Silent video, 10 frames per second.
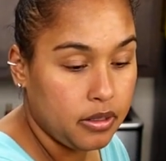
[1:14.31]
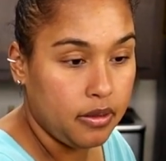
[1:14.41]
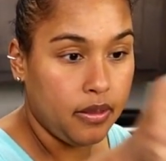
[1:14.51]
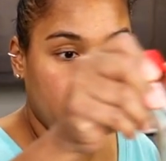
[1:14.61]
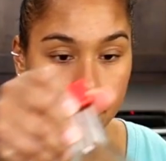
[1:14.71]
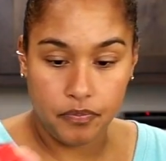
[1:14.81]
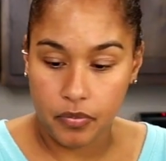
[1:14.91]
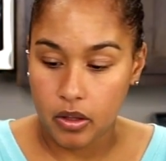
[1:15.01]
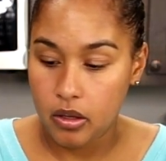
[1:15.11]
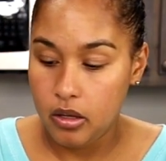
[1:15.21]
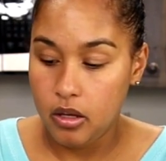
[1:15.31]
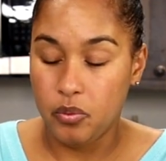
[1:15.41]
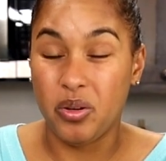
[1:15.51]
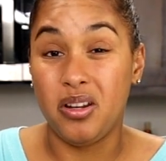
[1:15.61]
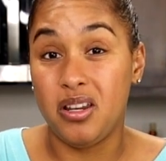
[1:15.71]
in there.
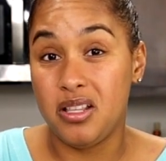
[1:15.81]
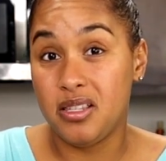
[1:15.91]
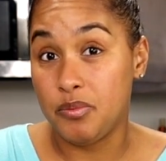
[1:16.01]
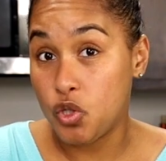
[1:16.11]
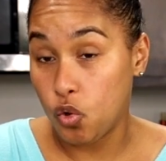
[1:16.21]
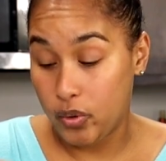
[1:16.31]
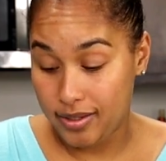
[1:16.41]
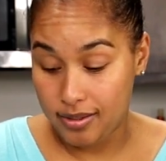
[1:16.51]
We're gonna need some soy